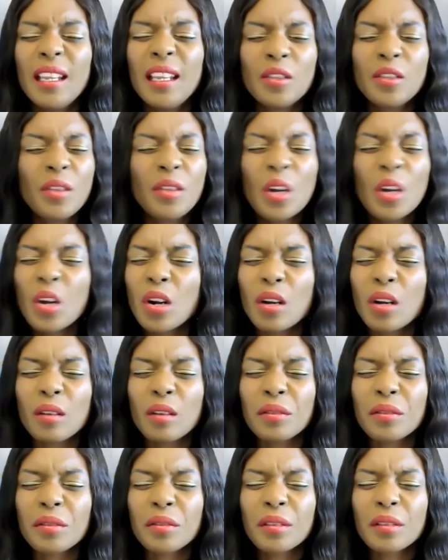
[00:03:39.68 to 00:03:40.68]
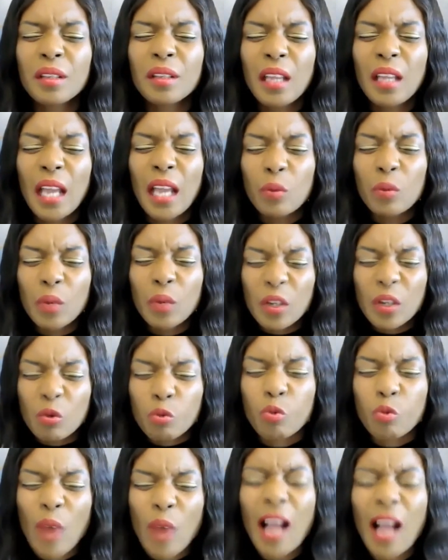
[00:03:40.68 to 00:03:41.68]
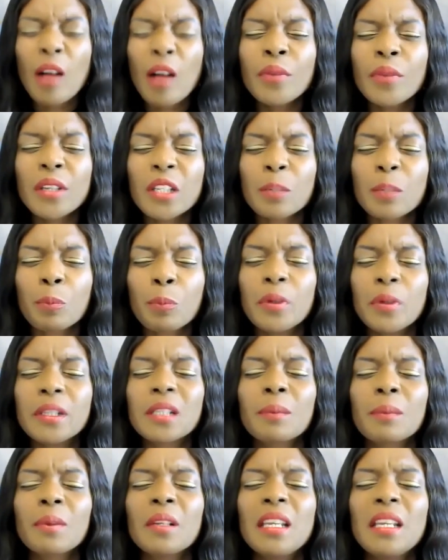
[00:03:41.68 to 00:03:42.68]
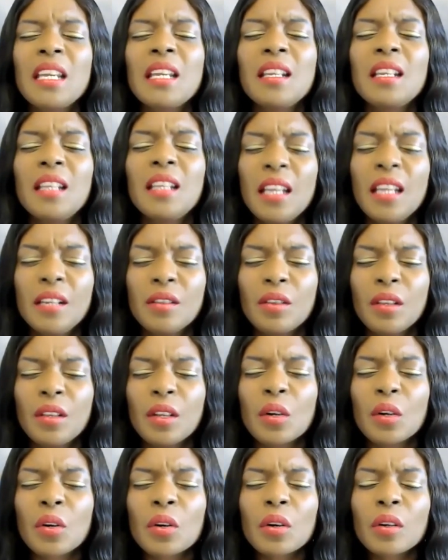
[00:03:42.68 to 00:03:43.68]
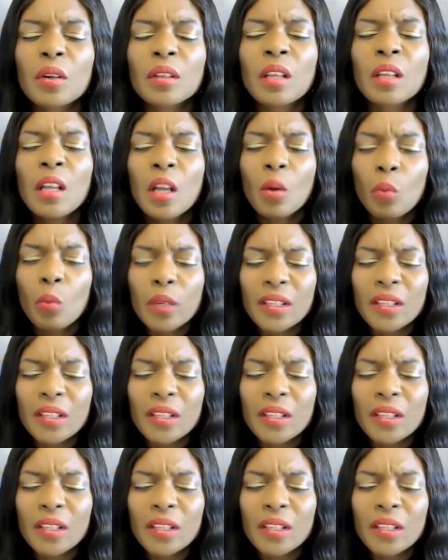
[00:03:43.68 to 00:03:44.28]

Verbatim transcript: into the earth. And we ground this principle into the earth.